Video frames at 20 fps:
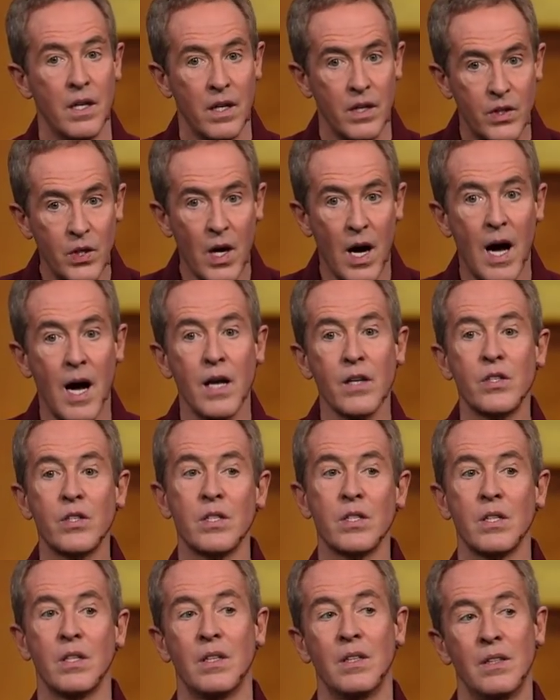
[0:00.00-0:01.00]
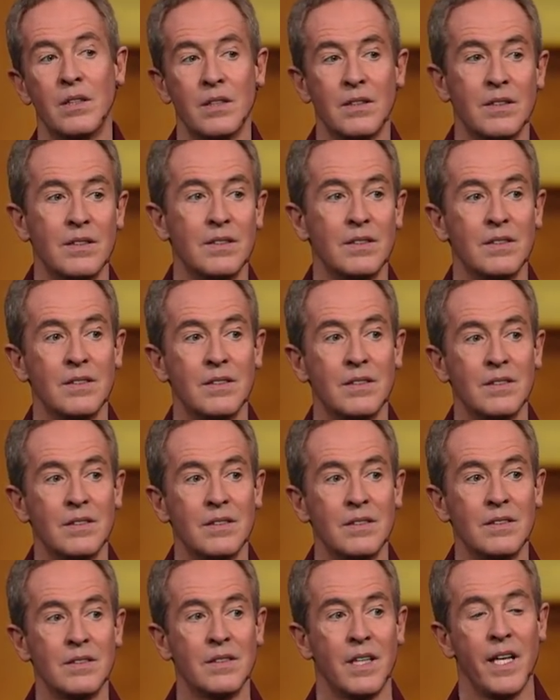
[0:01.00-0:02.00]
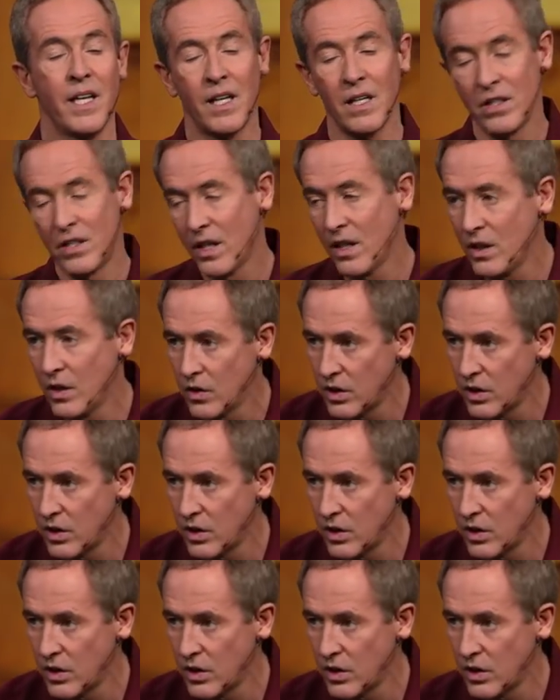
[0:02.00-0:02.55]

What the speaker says: to us. And he continues,